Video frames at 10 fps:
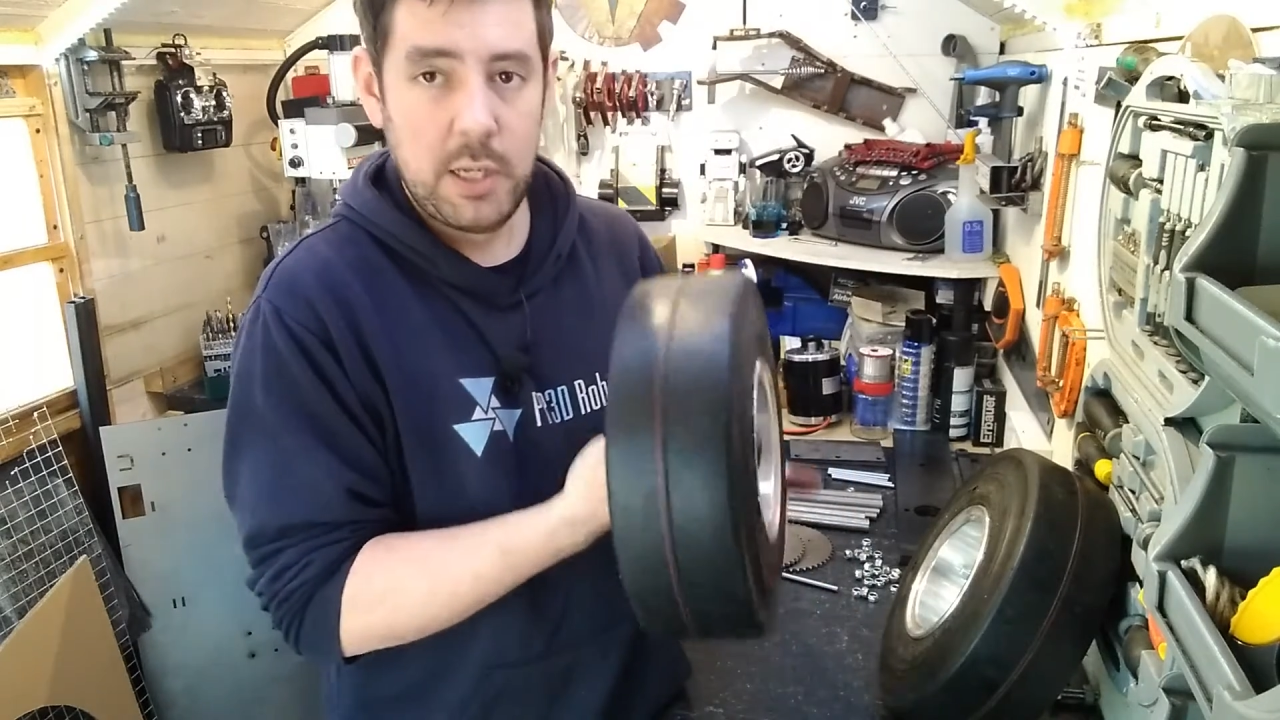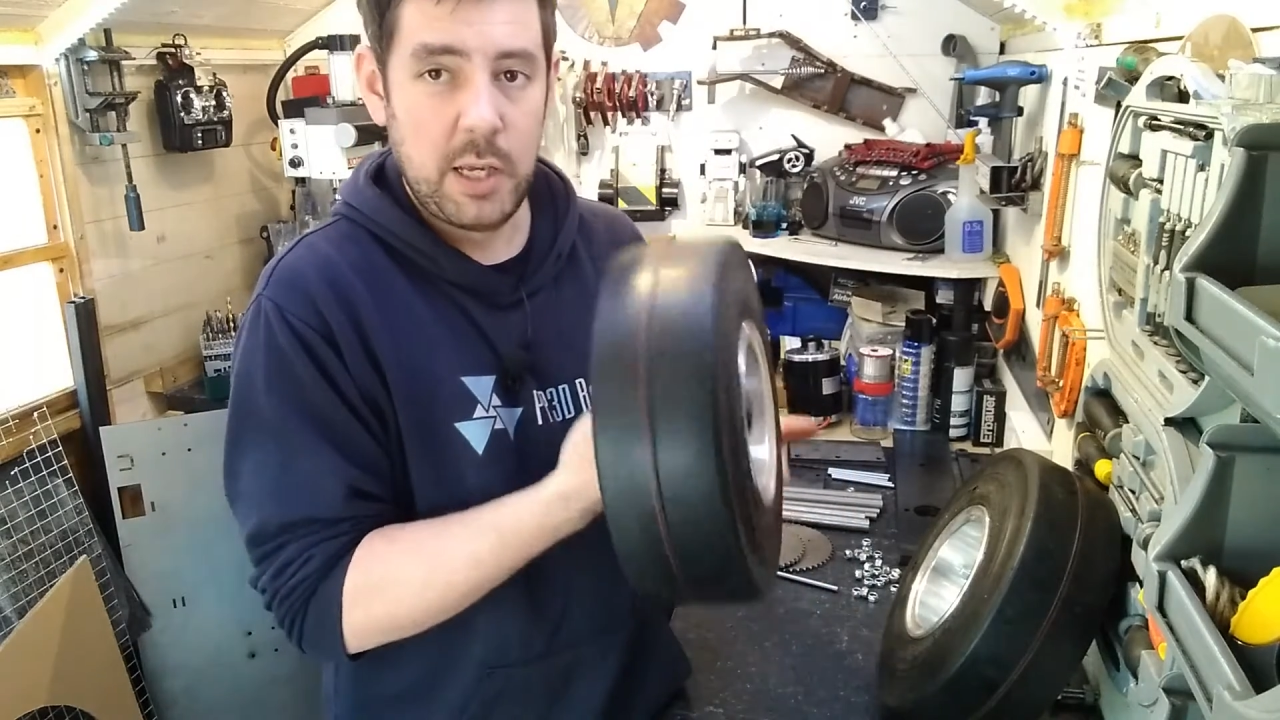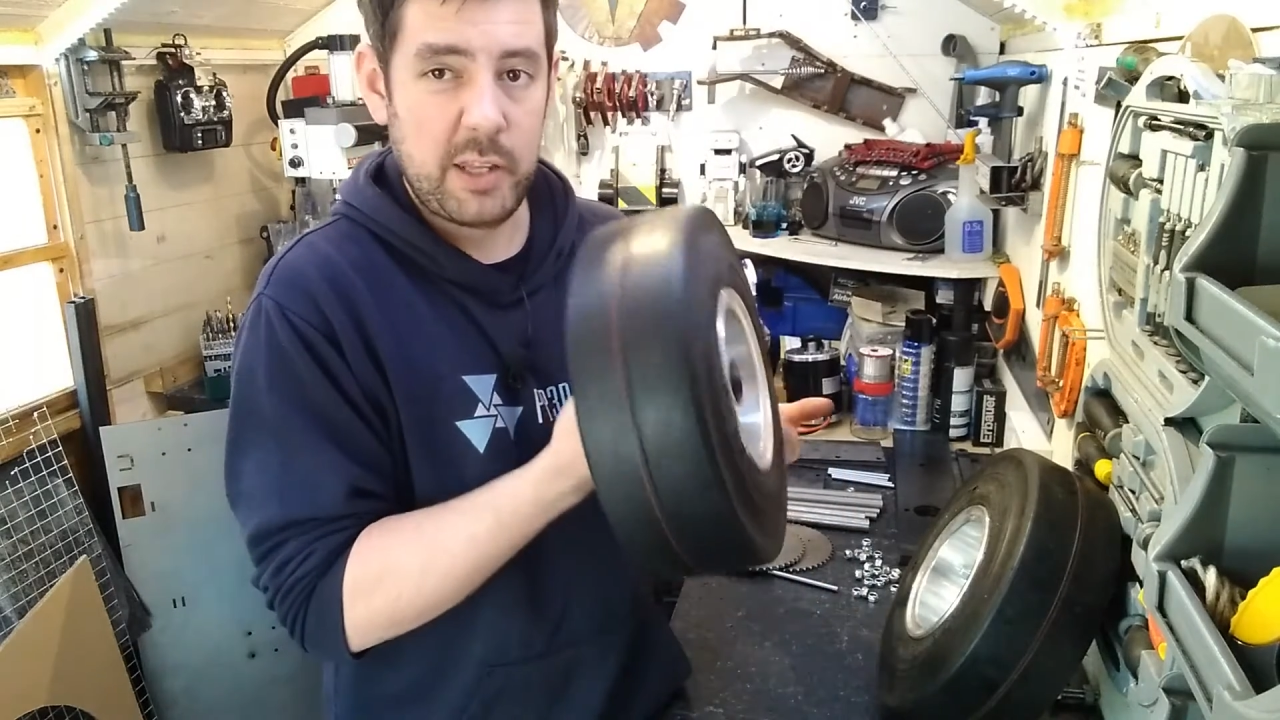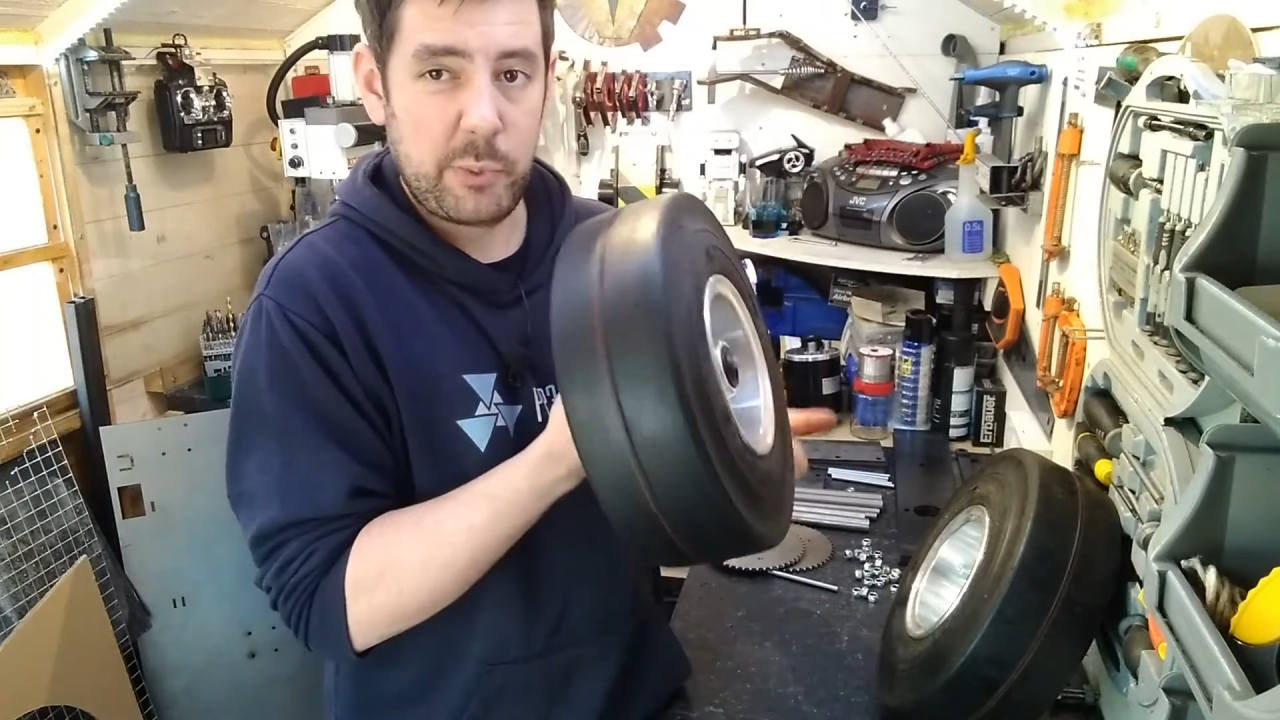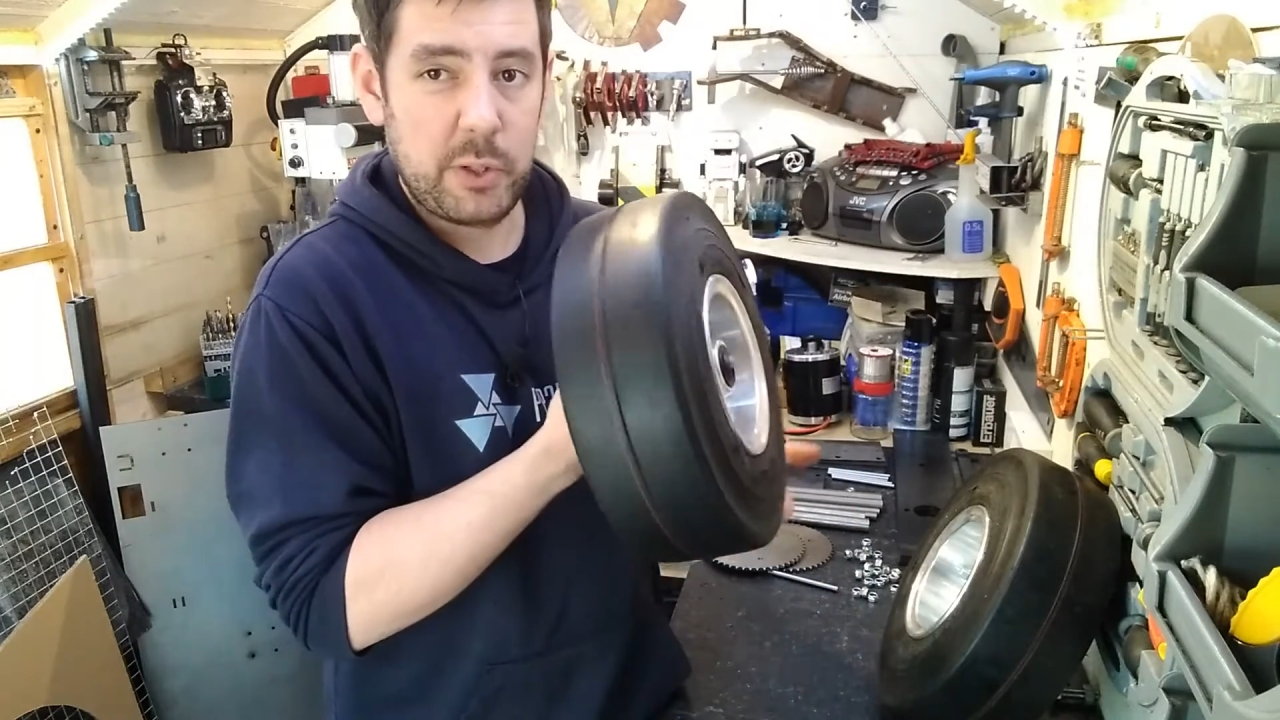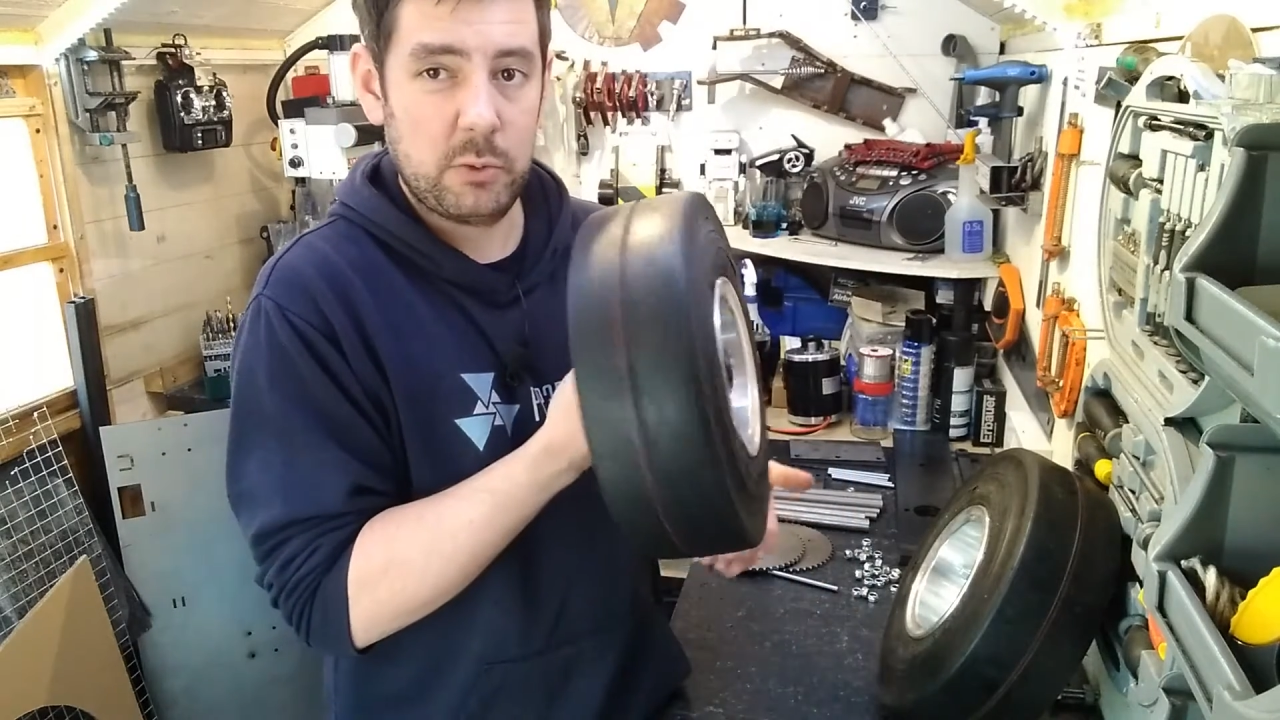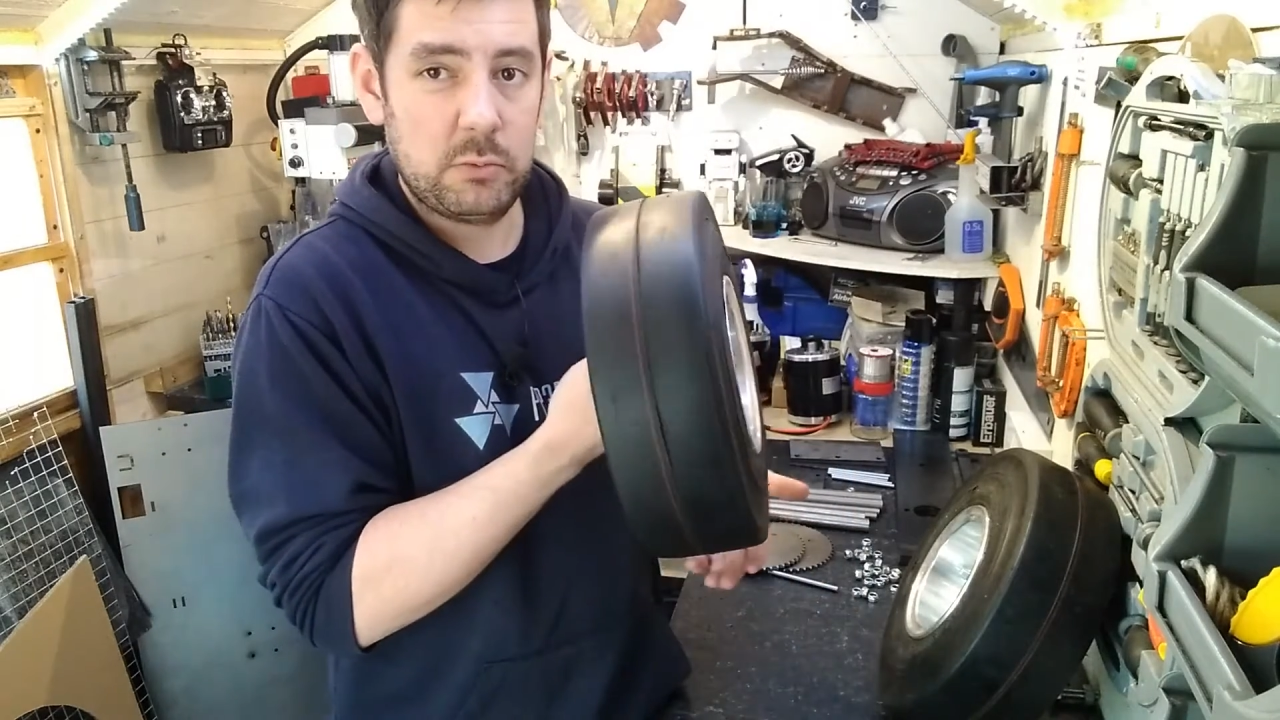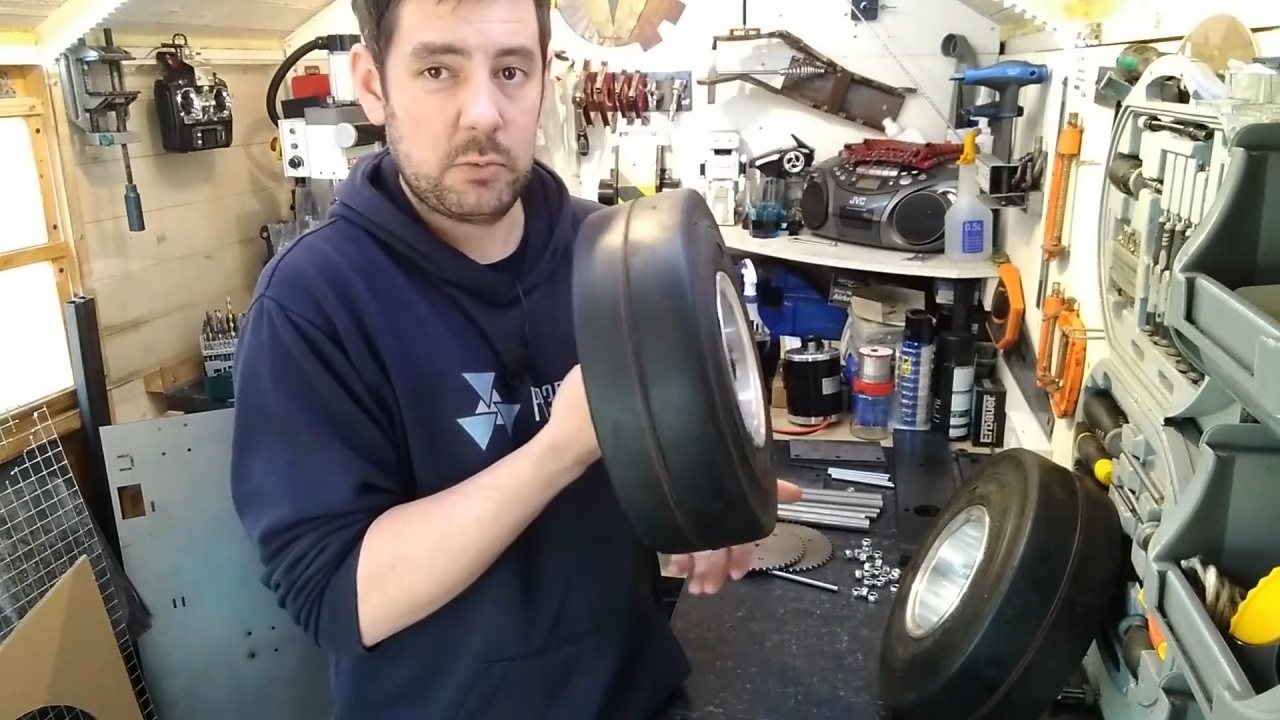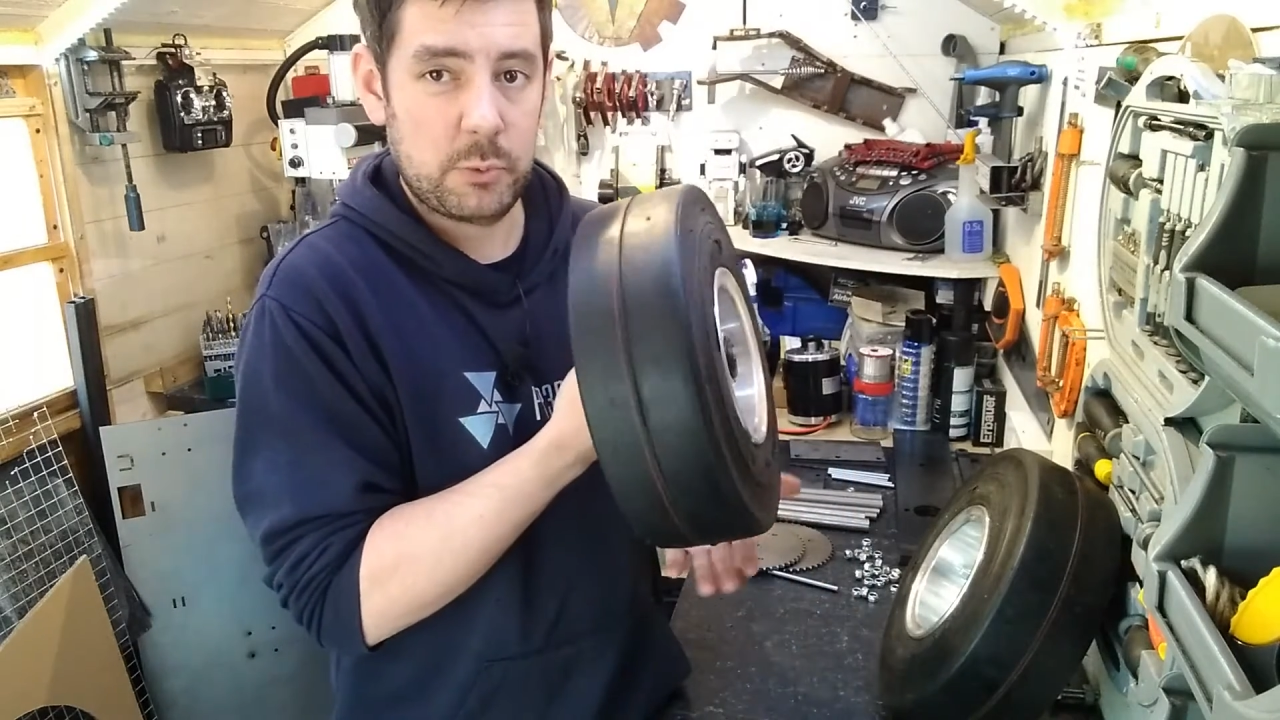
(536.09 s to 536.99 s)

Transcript: and the wheel